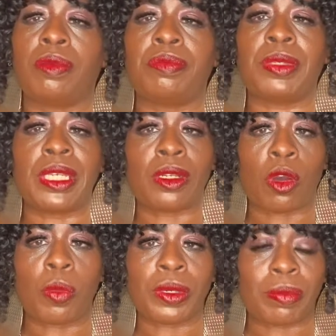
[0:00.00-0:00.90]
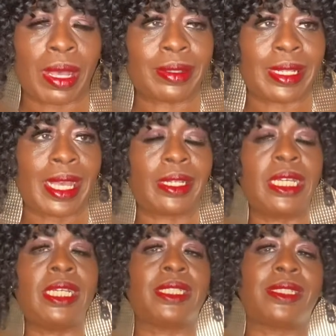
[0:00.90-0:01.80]
being open about that,
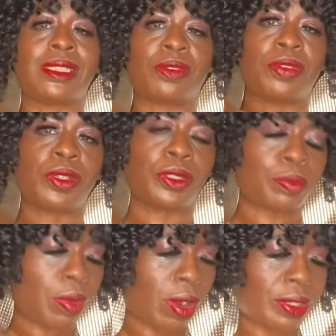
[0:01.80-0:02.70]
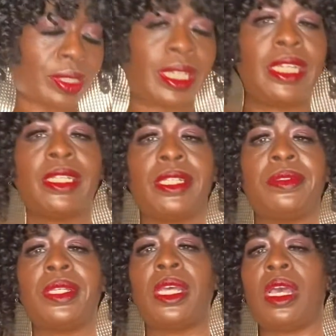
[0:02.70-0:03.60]
because that's the first part to
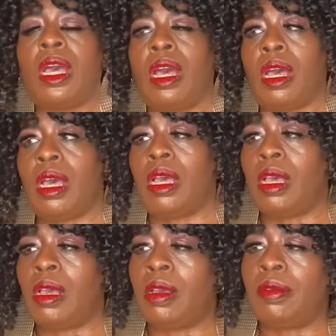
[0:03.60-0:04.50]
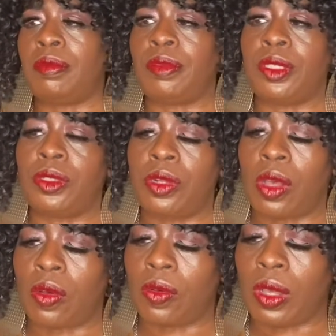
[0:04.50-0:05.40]
healing. As
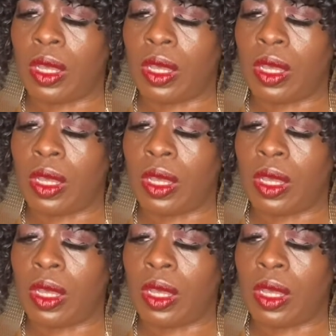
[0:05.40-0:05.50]
y'all